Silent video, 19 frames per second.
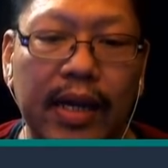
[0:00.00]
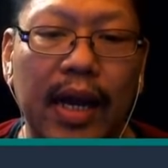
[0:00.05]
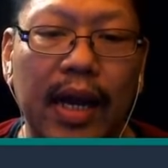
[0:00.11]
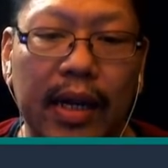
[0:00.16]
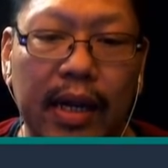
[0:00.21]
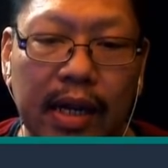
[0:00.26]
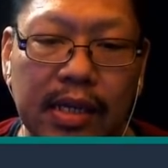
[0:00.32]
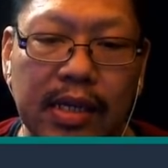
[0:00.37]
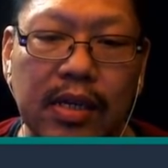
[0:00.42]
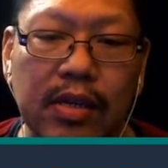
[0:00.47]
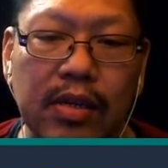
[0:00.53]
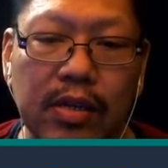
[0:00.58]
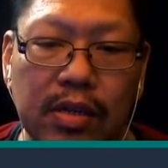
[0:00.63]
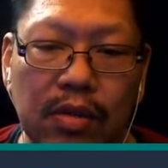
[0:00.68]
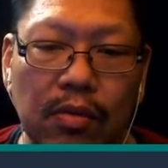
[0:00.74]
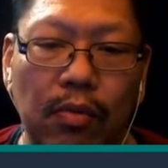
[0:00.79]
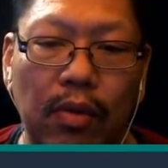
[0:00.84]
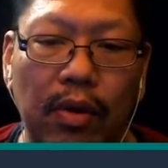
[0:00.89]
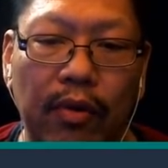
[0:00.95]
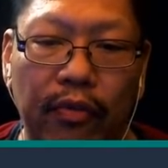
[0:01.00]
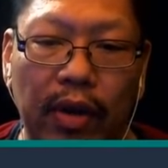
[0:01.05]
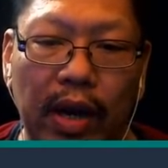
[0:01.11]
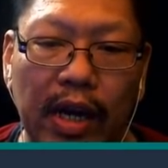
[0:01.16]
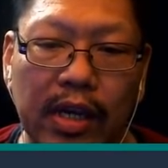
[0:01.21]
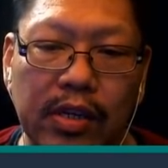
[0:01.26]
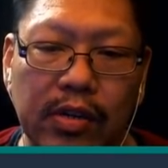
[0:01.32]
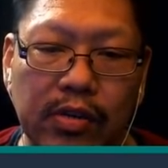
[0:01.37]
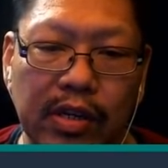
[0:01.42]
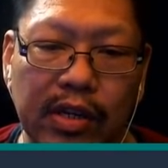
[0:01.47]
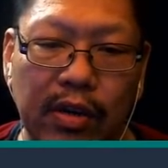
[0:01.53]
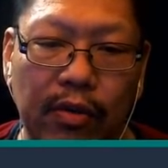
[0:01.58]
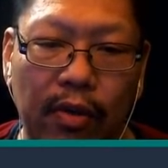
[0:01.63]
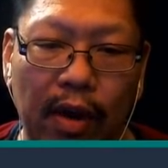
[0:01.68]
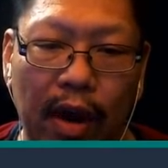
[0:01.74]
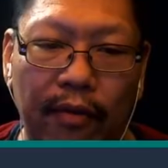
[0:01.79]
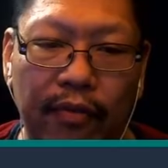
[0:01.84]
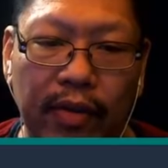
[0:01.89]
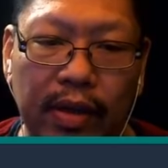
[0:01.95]
Tank Tester used to work for National
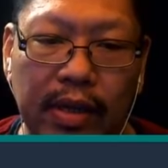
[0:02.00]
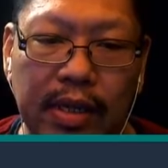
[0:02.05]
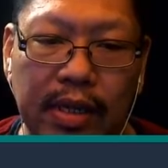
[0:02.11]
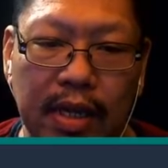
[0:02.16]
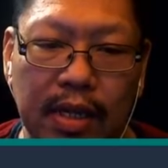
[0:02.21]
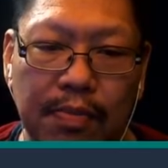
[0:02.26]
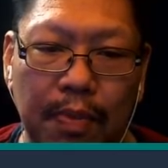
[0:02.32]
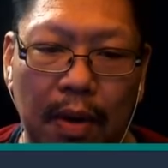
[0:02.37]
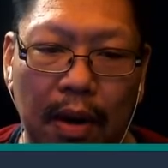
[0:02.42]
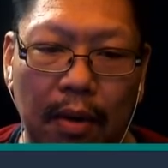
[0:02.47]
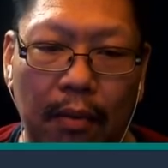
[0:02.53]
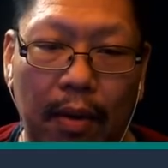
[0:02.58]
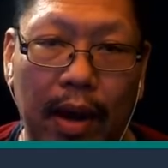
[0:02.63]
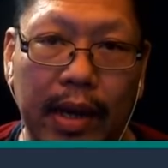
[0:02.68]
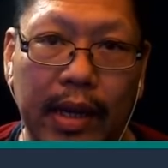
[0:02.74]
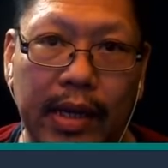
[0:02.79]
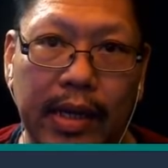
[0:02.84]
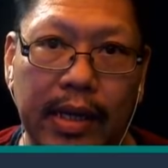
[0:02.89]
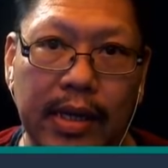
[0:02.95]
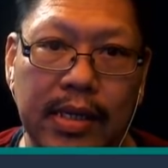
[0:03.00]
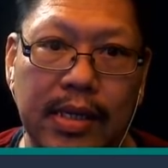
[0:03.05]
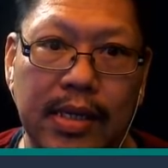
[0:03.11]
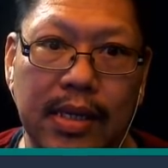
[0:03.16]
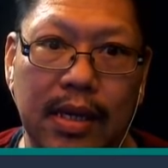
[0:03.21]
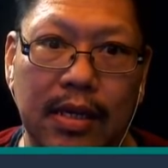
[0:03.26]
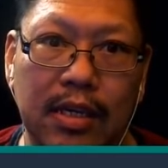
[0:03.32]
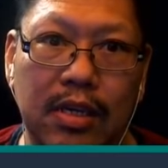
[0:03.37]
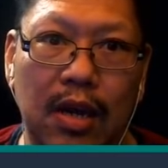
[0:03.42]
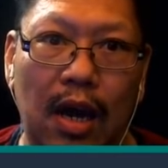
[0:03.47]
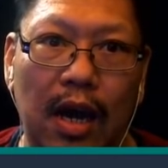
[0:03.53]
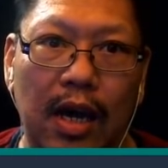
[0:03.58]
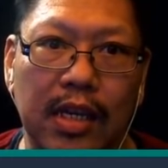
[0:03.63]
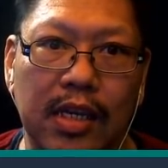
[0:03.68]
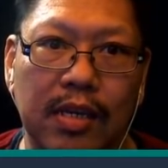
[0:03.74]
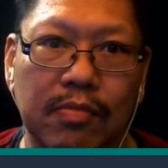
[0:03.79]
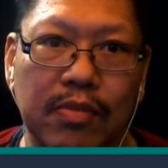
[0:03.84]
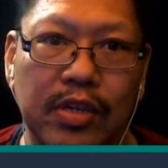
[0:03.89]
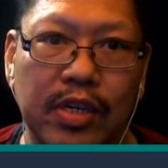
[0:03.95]
Geographic. That's probably why he does such
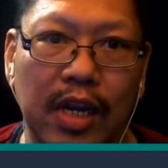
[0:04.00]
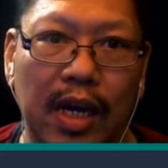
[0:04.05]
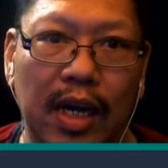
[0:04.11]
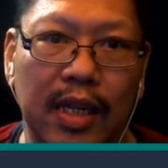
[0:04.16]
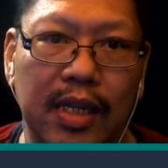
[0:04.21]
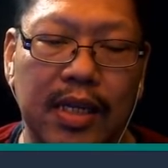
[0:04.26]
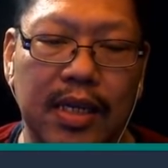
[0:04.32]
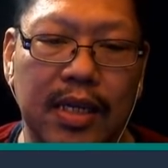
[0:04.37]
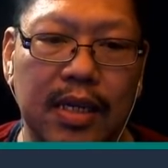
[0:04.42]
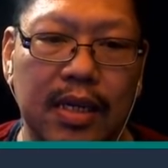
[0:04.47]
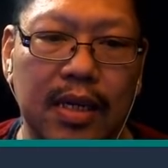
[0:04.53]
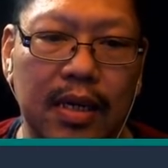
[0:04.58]
awesome shots.